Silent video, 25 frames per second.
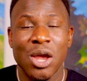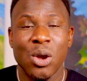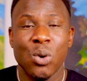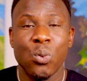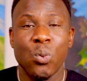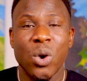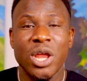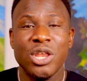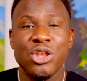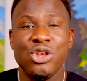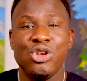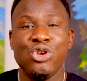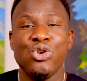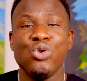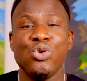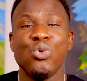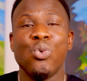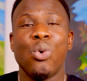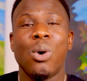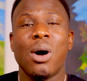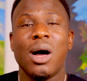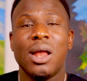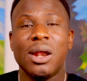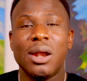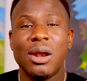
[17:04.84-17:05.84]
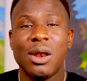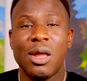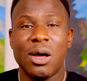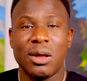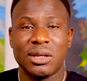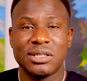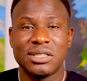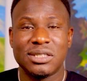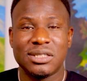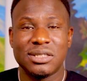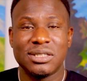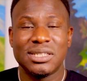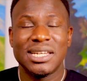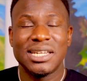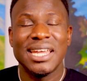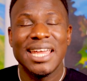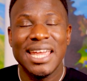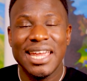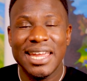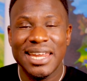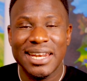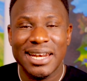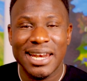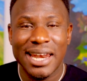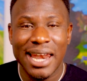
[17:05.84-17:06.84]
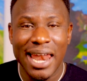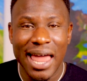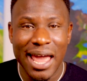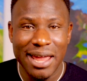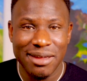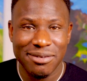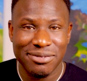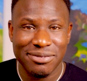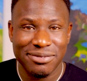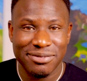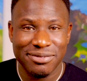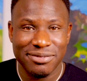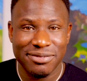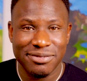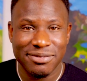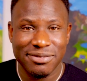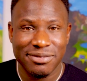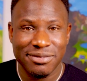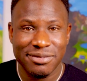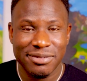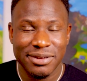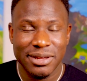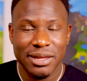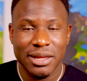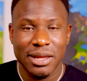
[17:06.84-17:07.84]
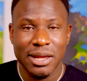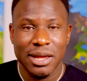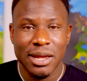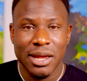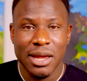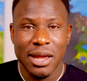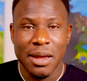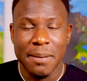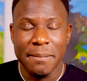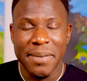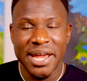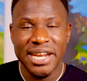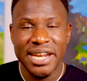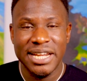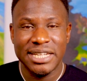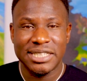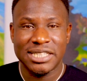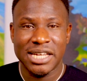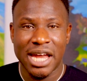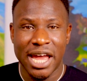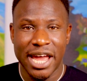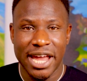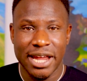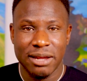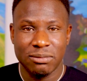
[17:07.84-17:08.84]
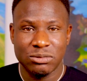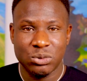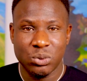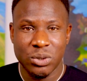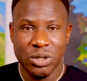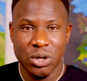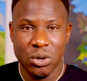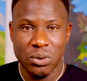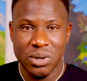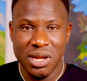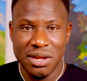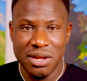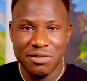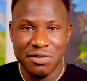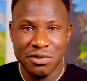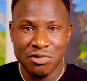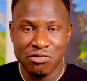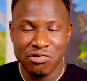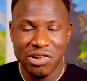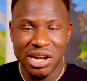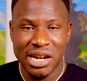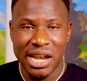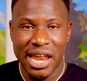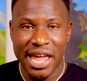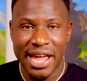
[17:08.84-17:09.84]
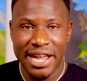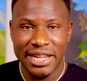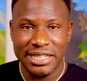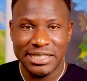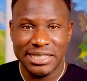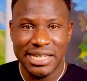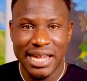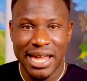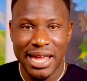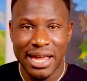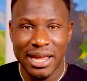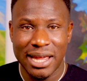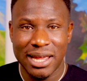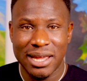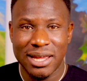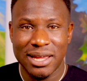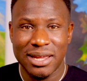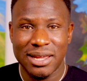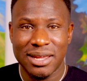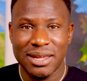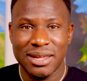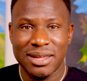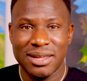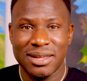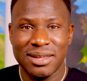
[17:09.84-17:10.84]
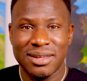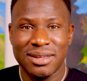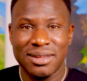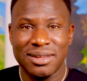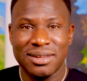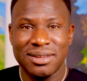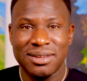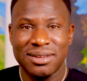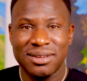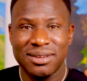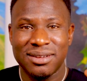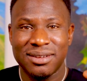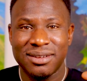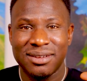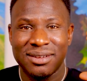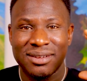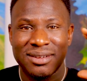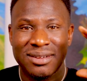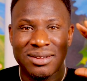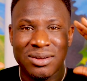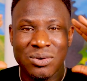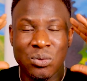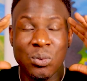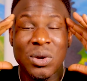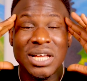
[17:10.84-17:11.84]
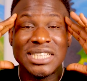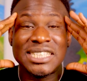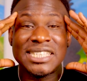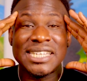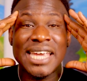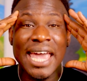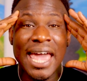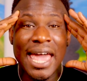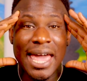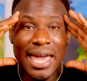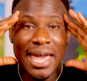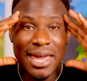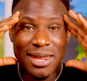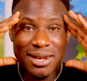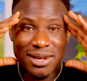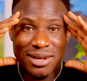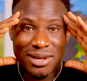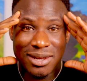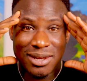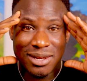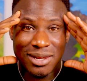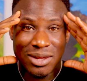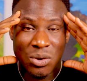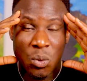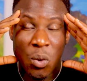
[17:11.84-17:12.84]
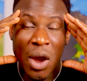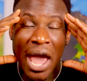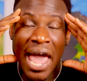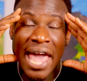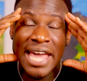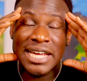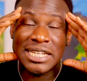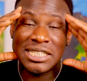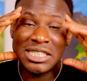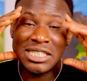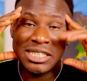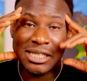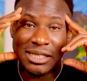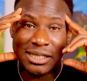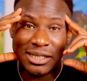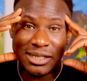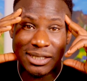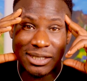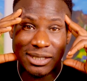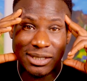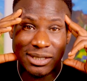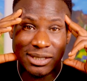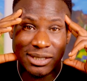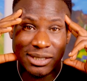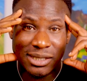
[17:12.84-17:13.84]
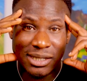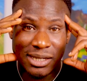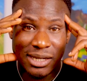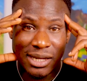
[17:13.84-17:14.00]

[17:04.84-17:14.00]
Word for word: when you are lost in life. Many times we don't even realize that we're scared, we're anxious.